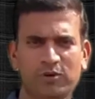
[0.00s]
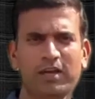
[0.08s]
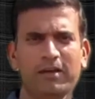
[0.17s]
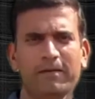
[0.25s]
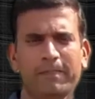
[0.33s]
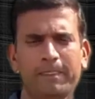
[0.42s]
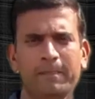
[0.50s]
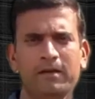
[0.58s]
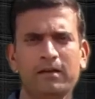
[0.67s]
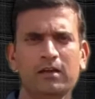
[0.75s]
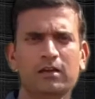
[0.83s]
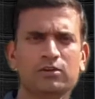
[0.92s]
Okay.
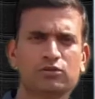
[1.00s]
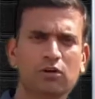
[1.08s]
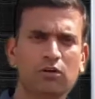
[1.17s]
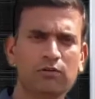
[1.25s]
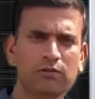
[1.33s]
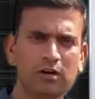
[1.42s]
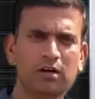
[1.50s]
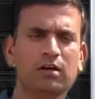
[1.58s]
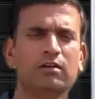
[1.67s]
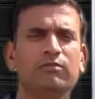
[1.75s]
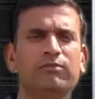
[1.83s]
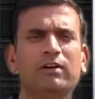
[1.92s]
So
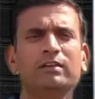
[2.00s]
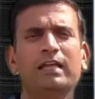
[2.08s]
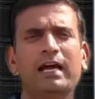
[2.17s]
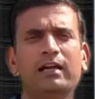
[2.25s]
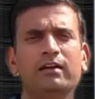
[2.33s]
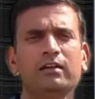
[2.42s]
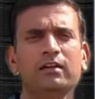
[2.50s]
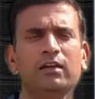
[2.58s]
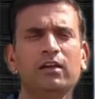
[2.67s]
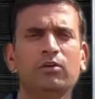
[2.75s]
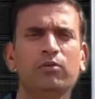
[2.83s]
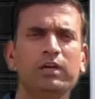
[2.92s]
for that
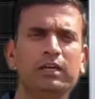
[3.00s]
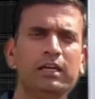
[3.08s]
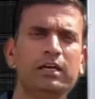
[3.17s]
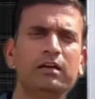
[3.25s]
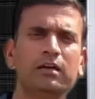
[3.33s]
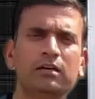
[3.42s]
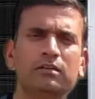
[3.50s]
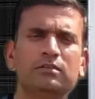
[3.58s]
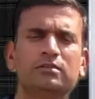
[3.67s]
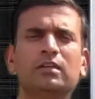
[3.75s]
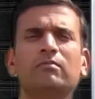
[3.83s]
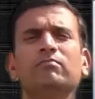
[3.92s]
we need
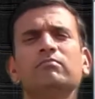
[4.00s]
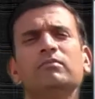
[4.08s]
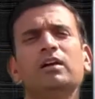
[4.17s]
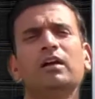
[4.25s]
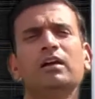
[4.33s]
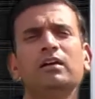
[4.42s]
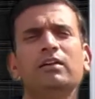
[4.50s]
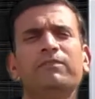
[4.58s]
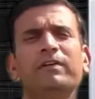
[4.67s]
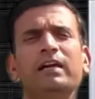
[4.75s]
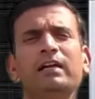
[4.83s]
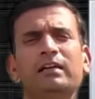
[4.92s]
some
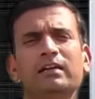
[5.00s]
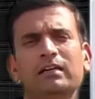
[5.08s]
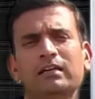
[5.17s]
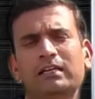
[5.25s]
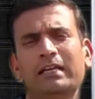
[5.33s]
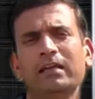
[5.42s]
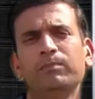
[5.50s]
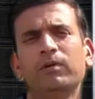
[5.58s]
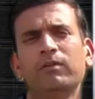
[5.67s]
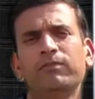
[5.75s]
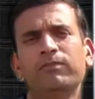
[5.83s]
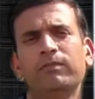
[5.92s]
different type
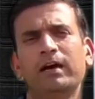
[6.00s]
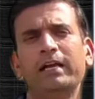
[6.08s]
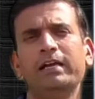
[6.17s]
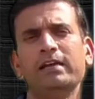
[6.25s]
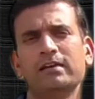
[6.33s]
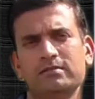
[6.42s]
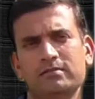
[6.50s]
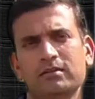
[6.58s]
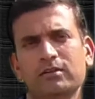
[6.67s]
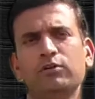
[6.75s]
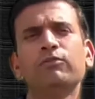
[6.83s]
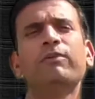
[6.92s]
of ideas
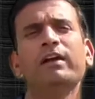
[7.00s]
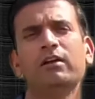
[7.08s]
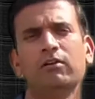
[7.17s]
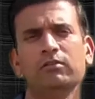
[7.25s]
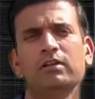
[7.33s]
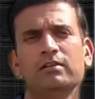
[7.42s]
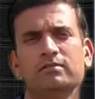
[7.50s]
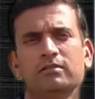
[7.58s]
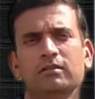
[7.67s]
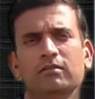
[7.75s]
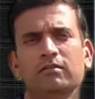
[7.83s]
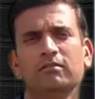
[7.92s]
to find out the
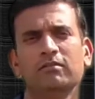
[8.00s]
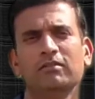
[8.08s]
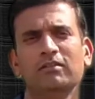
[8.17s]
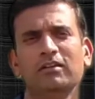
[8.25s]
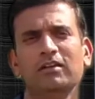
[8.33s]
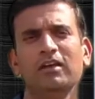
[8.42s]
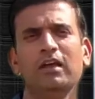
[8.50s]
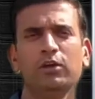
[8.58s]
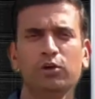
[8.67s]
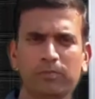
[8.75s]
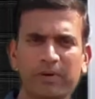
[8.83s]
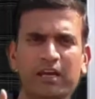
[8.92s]
answer.
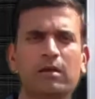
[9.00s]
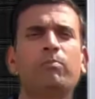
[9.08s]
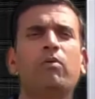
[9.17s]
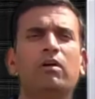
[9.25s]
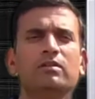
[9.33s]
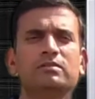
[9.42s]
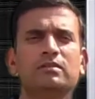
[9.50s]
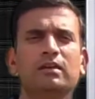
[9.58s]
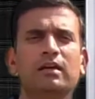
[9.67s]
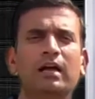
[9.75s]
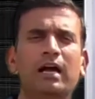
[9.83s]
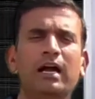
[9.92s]
You make a pause
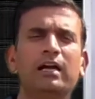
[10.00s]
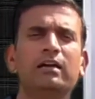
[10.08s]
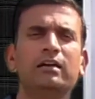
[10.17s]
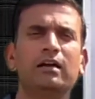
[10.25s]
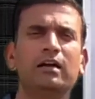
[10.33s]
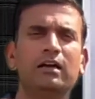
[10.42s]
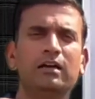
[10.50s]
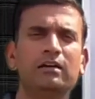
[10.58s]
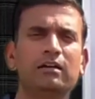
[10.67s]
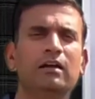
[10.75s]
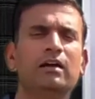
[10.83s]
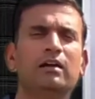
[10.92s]
and
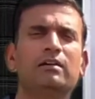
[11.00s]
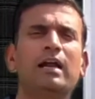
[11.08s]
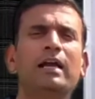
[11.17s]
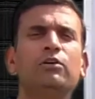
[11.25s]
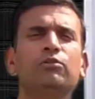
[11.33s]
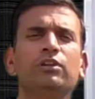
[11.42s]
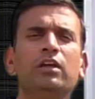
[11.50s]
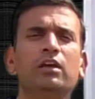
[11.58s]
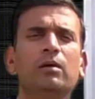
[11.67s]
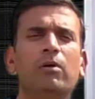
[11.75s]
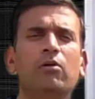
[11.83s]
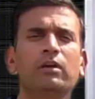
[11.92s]
try to
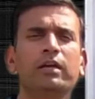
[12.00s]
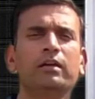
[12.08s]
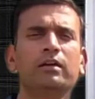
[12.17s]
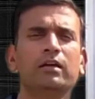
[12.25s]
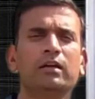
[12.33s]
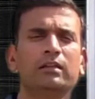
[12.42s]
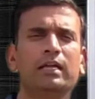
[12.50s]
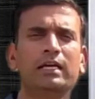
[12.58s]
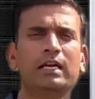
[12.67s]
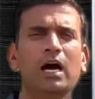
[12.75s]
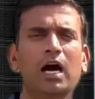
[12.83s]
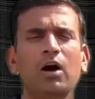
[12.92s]
think about it,
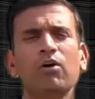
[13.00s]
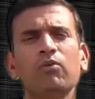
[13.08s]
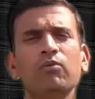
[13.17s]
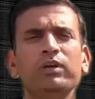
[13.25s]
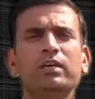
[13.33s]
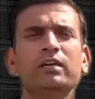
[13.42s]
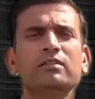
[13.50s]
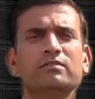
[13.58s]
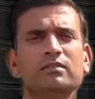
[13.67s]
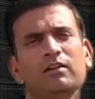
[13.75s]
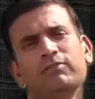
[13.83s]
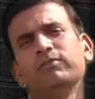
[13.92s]
that how we can
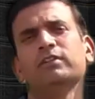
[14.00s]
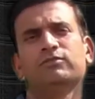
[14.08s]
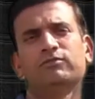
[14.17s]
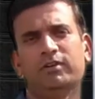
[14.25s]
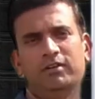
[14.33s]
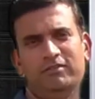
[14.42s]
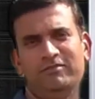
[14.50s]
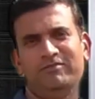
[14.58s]
solve this one.